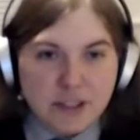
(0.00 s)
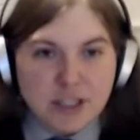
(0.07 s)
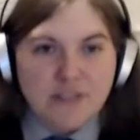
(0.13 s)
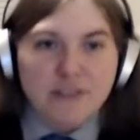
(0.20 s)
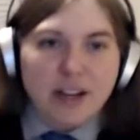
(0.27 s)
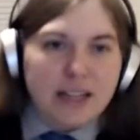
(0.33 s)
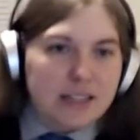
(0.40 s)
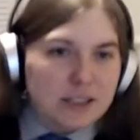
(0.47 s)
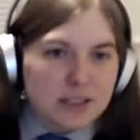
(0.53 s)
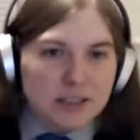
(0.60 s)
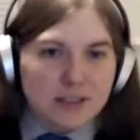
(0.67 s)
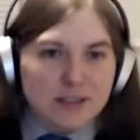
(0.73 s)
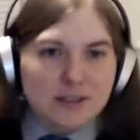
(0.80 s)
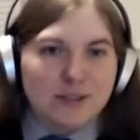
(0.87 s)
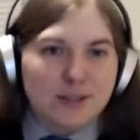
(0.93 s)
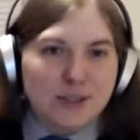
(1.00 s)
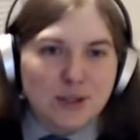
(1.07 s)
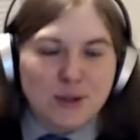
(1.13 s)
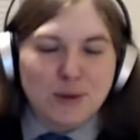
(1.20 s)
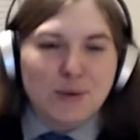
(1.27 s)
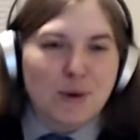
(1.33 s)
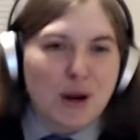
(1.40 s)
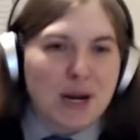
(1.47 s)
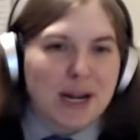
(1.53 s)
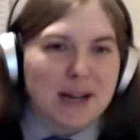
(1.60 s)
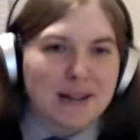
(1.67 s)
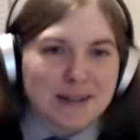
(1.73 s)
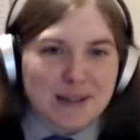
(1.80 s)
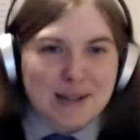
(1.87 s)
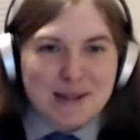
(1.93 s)
a device,
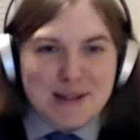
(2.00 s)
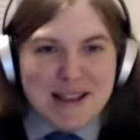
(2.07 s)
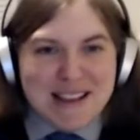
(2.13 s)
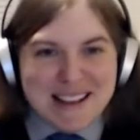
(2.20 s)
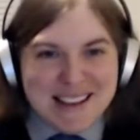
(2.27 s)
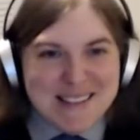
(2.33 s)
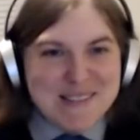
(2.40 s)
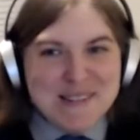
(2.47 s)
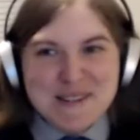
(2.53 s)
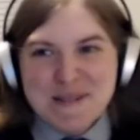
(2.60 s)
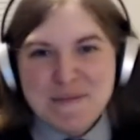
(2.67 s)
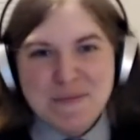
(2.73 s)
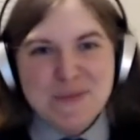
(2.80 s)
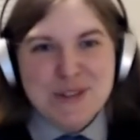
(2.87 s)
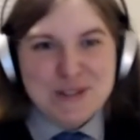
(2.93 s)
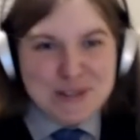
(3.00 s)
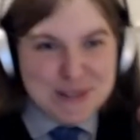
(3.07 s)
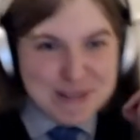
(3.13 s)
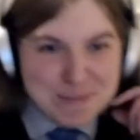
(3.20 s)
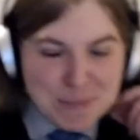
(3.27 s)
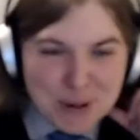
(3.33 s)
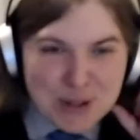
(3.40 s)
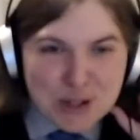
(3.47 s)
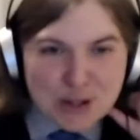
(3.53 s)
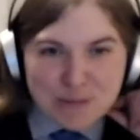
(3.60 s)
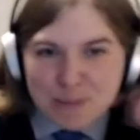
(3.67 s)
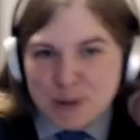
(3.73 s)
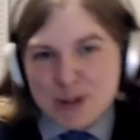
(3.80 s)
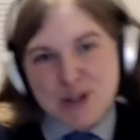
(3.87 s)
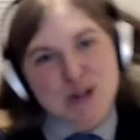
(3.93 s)
running, like just put your
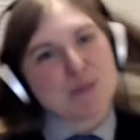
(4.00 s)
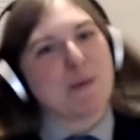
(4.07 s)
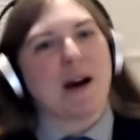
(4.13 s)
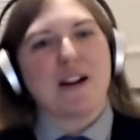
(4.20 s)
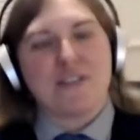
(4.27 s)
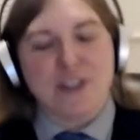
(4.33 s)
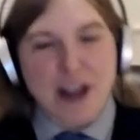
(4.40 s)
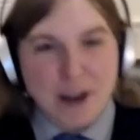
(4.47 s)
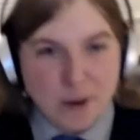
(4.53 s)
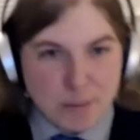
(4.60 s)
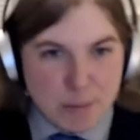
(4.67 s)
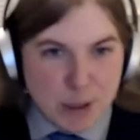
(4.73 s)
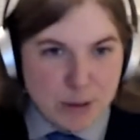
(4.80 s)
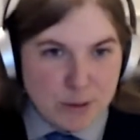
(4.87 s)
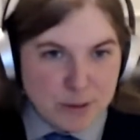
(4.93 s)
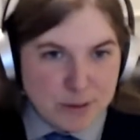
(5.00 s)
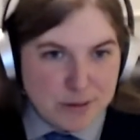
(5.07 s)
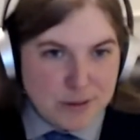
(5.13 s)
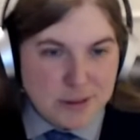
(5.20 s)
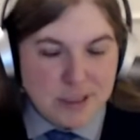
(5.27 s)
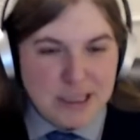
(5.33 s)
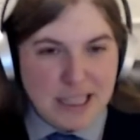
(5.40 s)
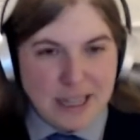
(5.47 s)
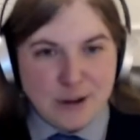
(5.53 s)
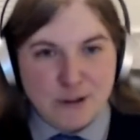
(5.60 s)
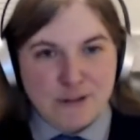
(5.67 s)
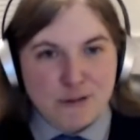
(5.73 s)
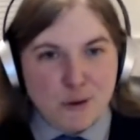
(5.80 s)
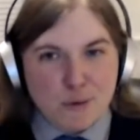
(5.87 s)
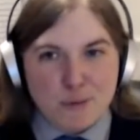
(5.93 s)
Spotify on mute and let your
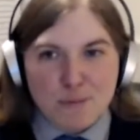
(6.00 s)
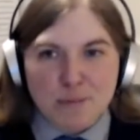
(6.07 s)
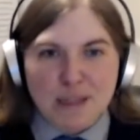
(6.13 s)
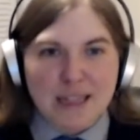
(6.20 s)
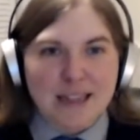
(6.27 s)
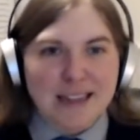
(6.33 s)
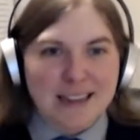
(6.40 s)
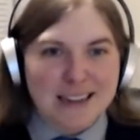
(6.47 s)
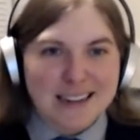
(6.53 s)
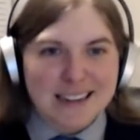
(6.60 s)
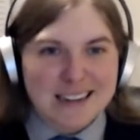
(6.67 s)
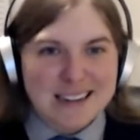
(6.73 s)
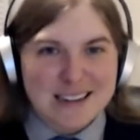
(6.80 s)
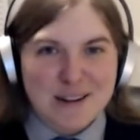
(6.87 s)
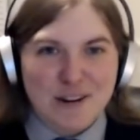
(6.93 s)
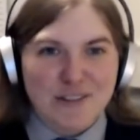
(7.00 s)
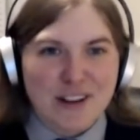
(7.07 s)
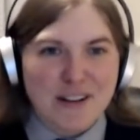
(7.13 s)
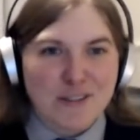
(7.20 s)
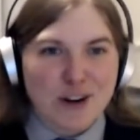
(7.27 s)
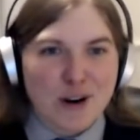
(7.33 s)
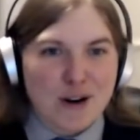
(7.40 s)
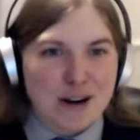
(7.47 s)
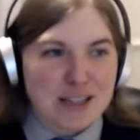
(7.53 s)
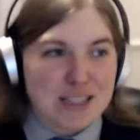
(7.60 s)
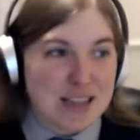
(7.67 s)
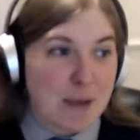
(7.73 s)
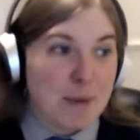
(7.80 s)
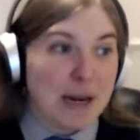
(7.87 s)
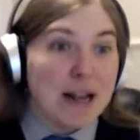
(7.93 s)
phone play your favorite
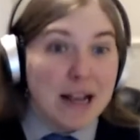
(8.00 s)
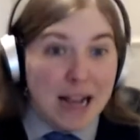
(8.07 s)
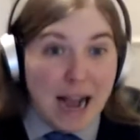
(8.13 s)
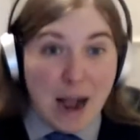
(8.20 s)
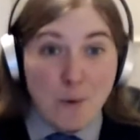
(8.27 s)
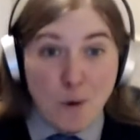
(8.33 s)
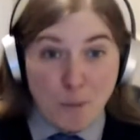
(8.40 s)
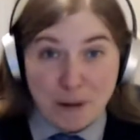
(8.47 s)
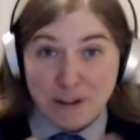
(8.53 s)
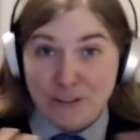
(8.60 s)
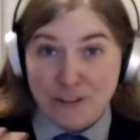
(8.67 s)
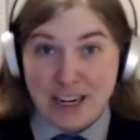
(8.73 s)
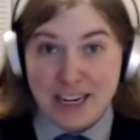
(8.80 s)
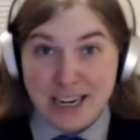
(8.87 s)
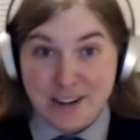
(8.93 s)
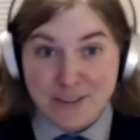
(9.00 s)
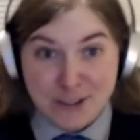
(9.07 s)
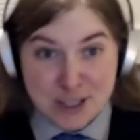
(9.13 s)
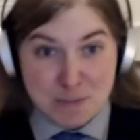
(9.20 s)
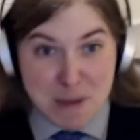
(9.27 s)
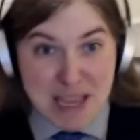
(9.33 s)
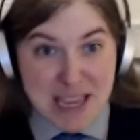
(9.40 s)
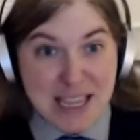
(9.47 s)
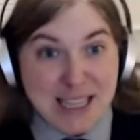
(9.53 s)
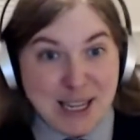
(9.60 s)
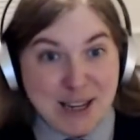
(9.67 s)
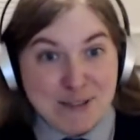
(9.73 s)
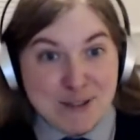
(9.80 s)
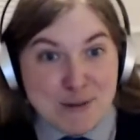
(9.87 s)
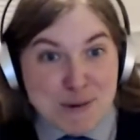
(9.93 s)
artist. I mean, I won't be offended if it's me.
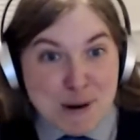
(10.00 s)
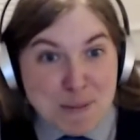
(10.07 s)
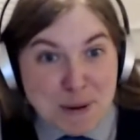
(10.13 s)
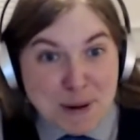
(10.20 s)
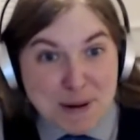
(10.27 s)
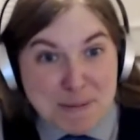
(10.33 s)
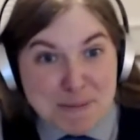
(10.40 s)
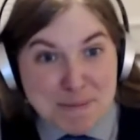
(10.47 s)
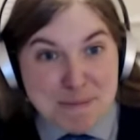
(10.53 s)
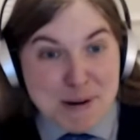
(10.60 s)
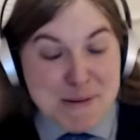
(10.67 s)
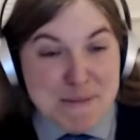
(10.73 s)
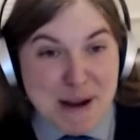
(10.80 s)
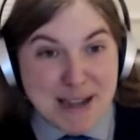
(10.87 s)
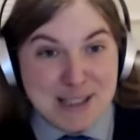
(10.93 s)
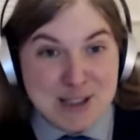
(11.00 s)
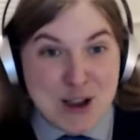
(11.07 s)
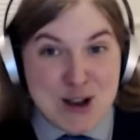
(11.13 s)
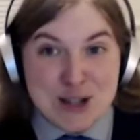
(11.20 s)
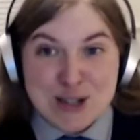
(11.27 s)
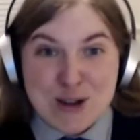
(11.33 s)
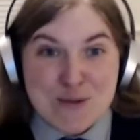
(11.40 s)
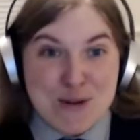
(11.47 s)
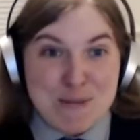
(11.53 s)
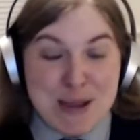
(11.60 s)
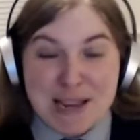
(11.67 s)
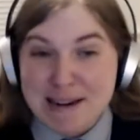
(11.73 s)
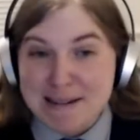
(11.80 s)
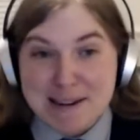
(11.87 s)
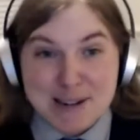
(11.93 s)
Like, if you want to put my songs on
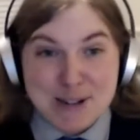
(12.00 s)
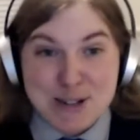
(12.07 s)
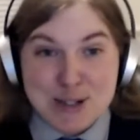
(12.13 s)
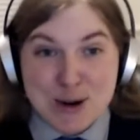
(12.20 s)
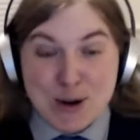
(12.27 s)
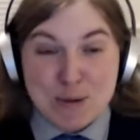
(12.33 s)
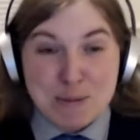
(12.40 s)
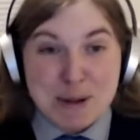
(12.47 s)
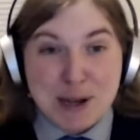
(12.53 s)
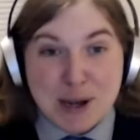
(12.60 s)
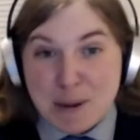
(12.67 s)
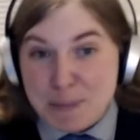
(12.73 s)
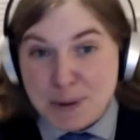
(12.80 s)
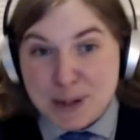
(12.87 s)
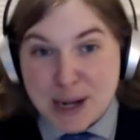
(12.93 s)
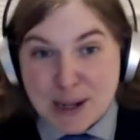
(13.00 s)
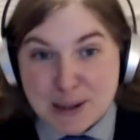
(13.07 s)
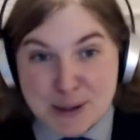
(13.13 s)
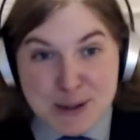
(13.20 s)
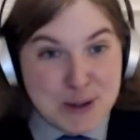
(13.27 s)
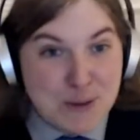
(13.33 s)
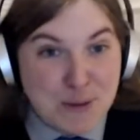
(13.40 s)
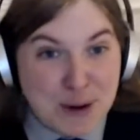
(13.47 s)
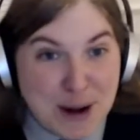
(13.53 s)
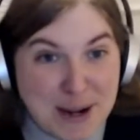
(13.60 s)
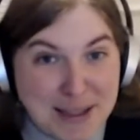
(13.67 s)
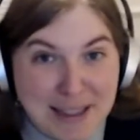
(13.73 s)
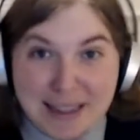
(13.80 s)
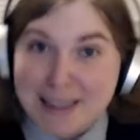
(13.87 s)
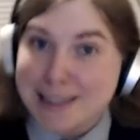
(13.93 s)
repeat and it just earn me a couple dollars
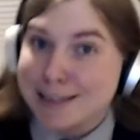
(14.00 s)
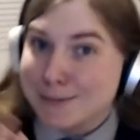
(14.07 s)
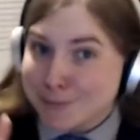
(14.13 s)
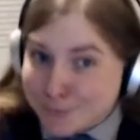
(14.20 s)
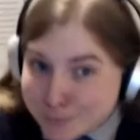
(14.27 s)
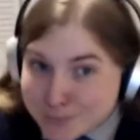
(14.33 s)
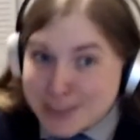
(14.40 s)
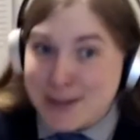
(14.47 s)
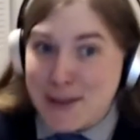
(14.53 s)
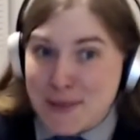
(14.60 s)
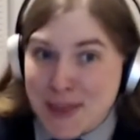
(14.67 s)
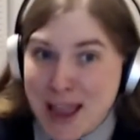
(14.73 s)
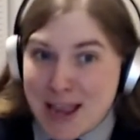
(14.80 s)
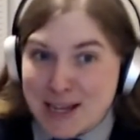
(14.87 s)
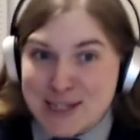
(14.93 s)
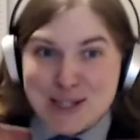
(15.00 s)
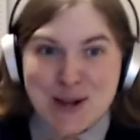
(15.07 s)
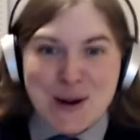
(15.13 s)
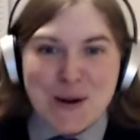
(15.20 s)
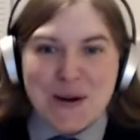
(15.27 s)
overnight, like, thanks,